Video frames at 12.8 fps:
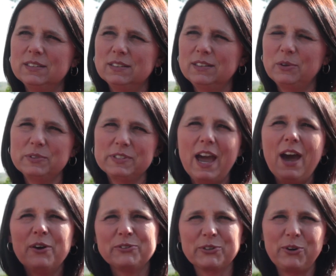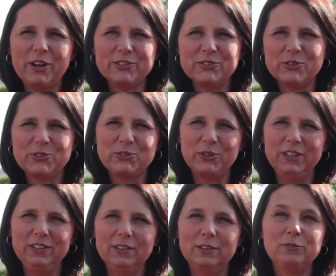There was a house across the
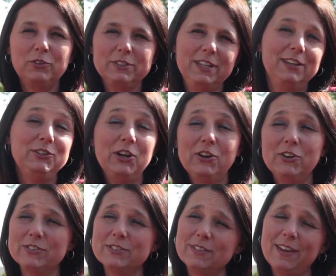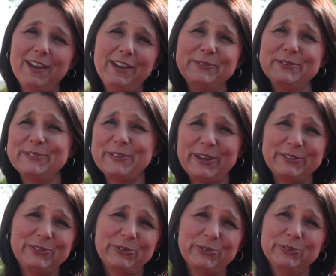street that for 10 years I
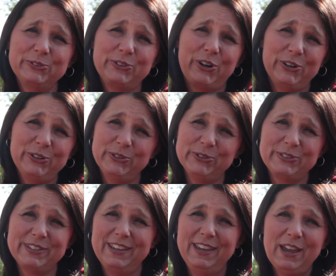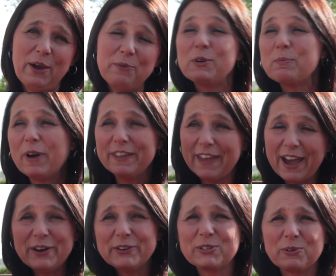told Carlos, I want to buy that
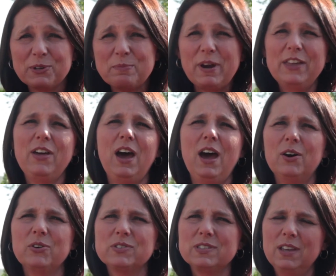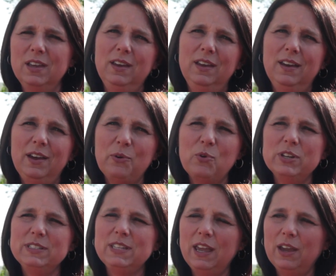house, I want to buy that house. And
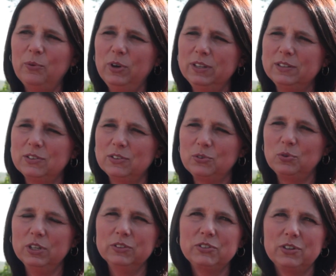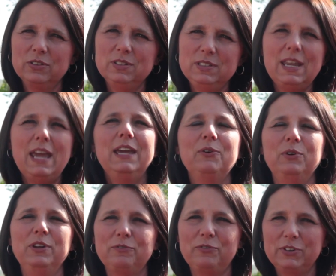one day I went to the realtor, the day it
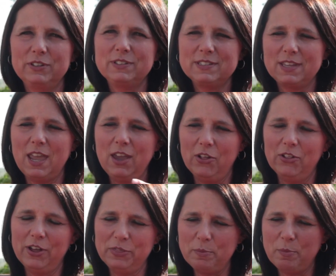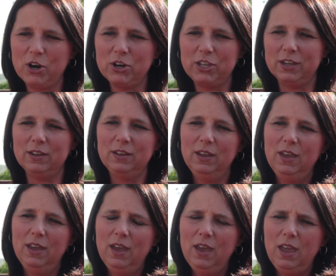went for sale on the market,
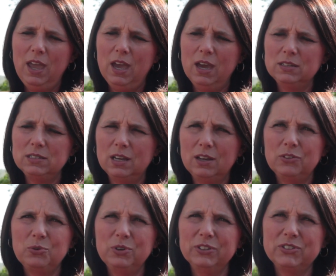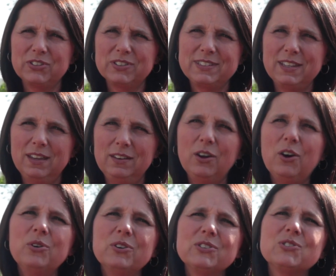and the realtor said,
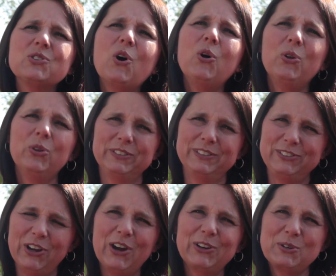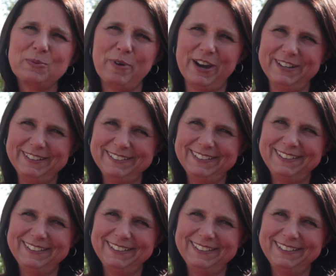oh, it's sold, a doctor bought it.